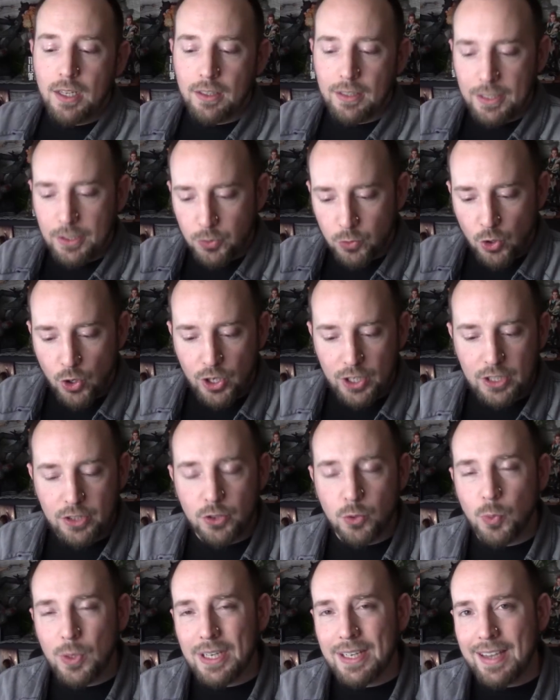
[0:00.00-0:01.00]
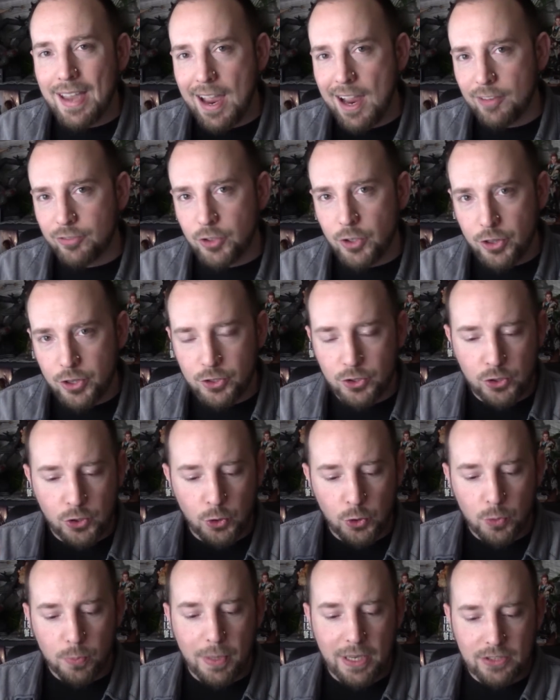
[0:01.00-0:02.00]
later on in the week after the
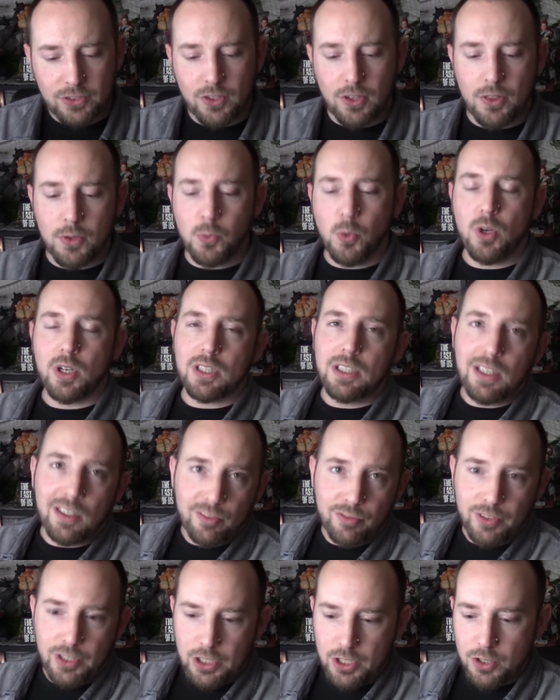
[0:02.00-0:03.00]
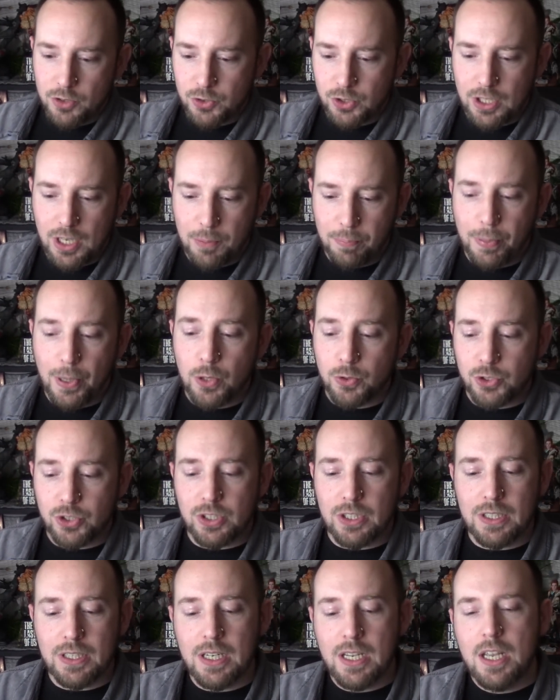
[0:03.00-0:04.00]
two Best of the Walking Dead videos get
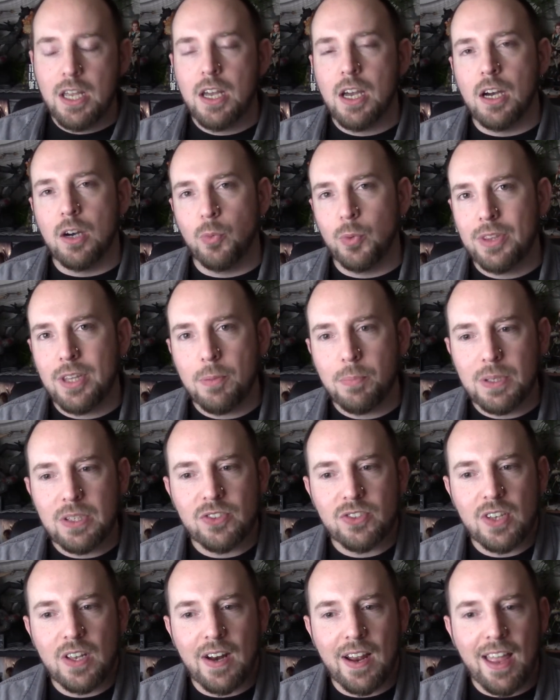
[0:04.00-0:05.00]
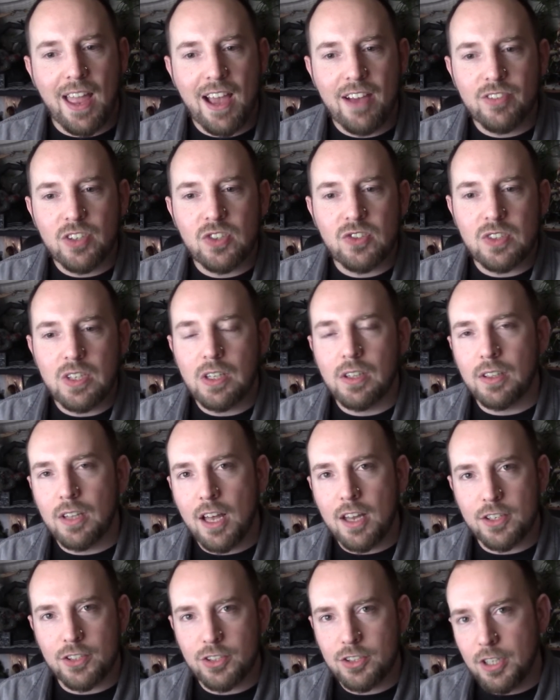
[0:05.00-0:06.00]
posted. With that being said, I haven't seen a
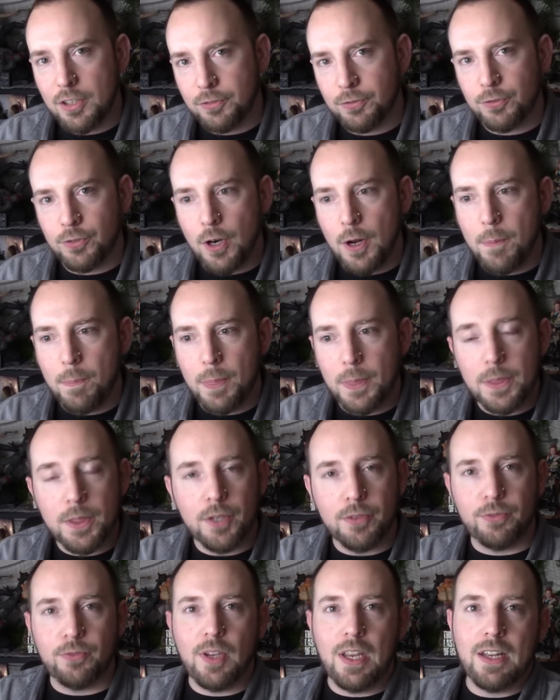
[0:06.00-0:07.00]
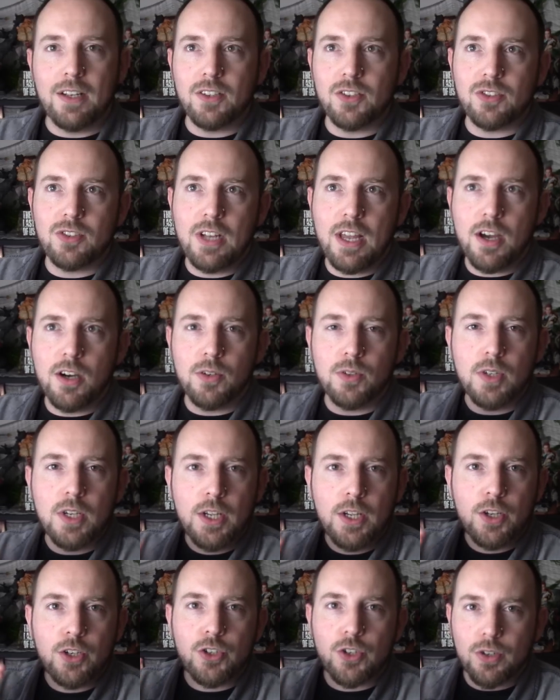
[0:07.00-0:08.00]
lot of stuff from the fans. Now,
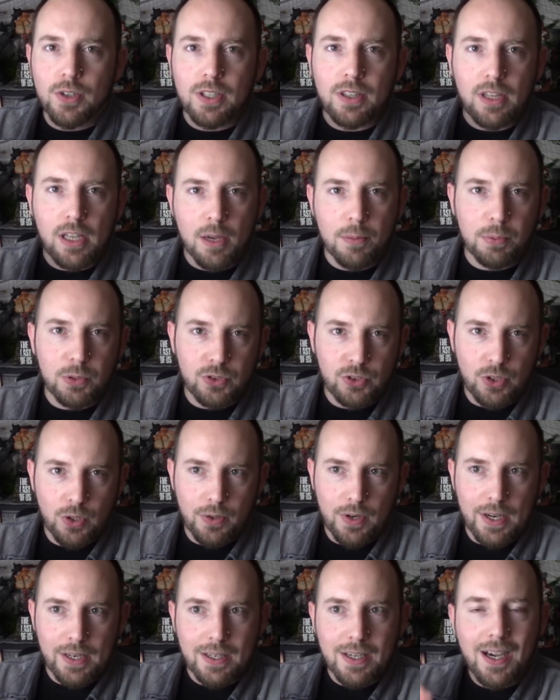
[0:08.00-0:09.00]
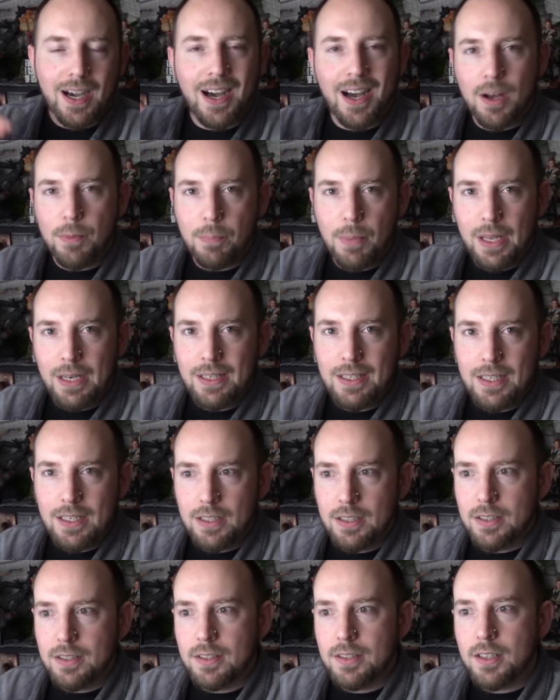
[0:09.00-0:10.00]
during the episode, I comment
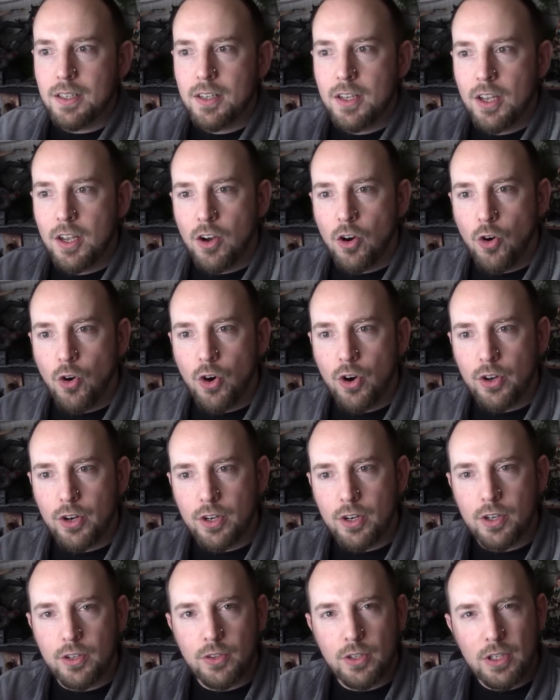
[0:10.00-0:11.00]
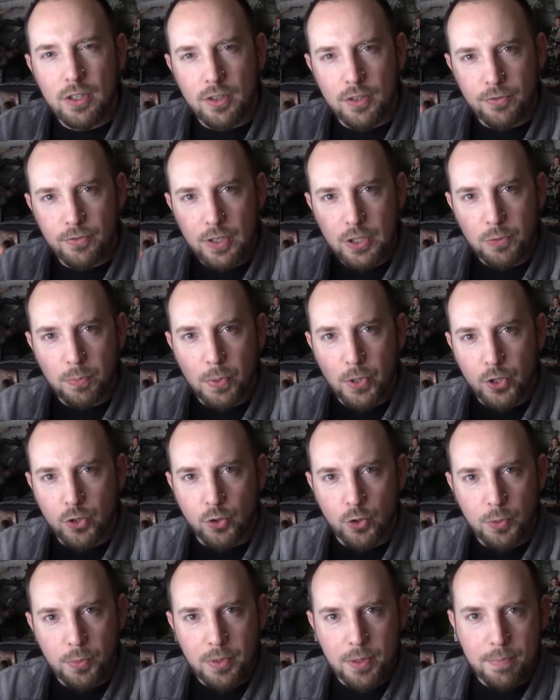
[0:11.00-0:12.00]
in the Facebook
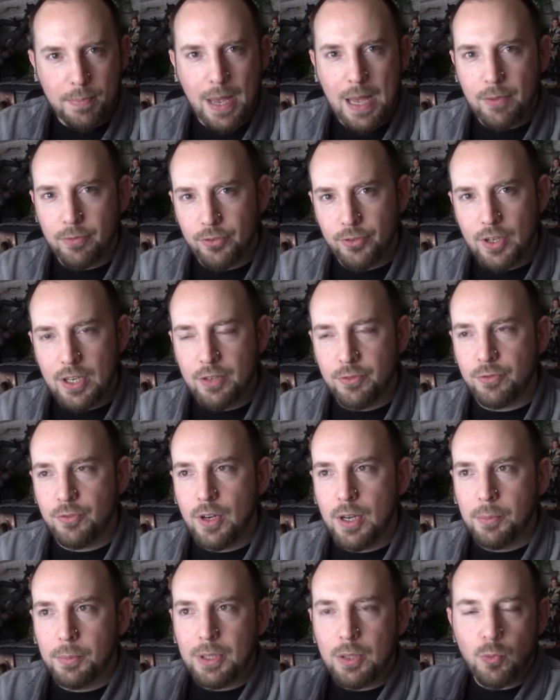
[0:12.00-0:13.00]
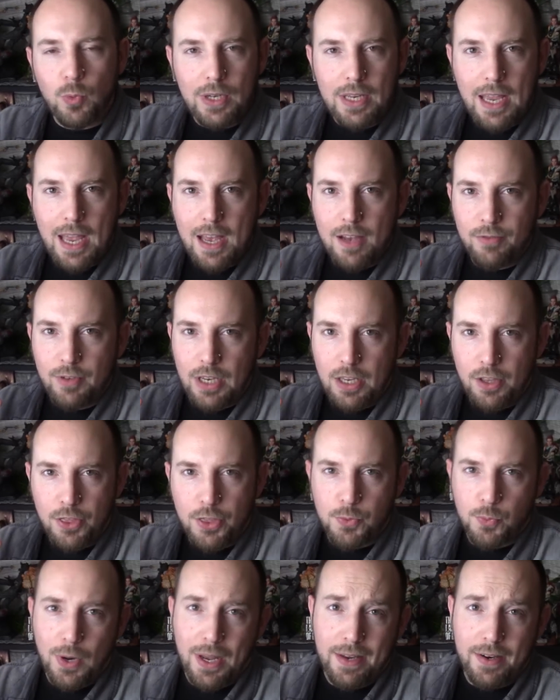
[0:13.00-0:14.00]
group, the Map Fan Family. We have a
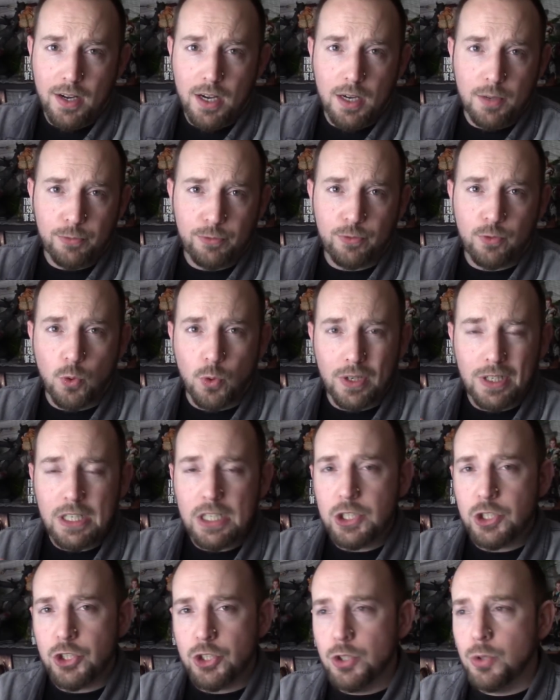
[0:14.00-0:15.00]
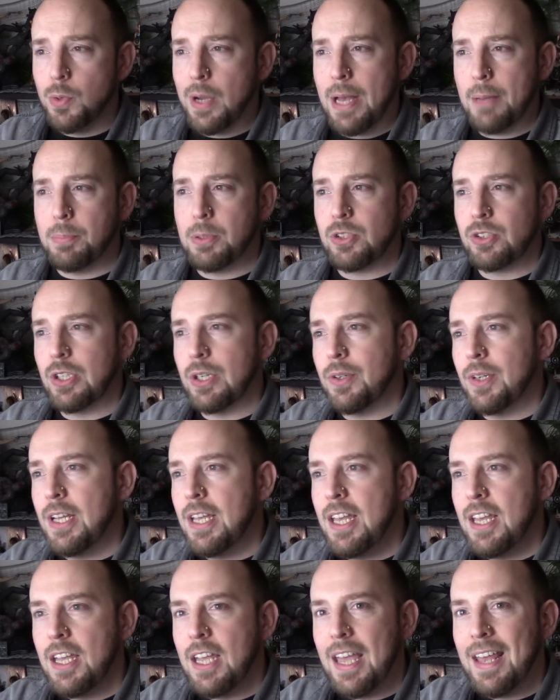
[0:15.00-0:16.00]
thread up for each new episode,
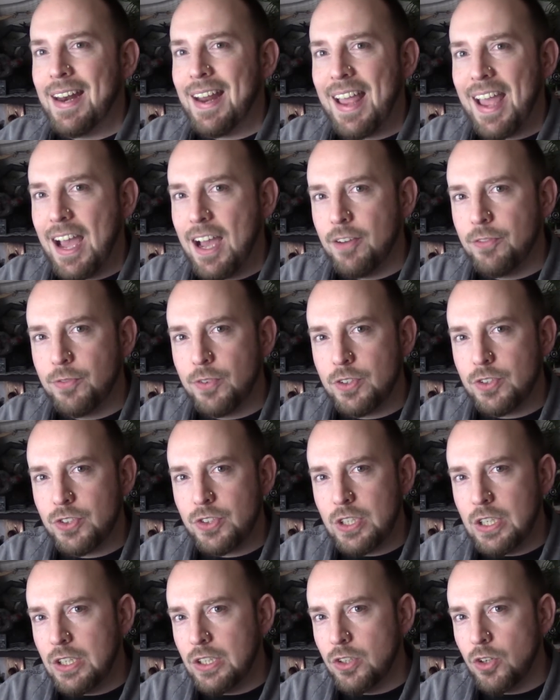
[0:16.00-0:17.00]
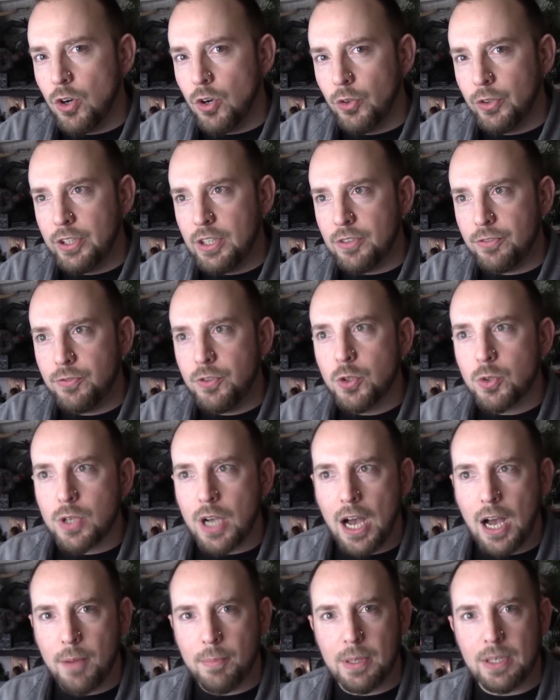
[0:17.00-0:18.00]
and I have seen only a few
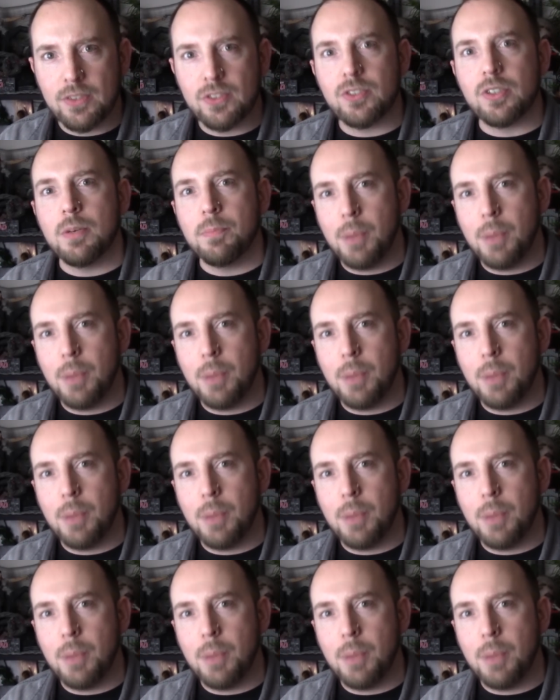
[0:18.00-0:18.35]
comments, some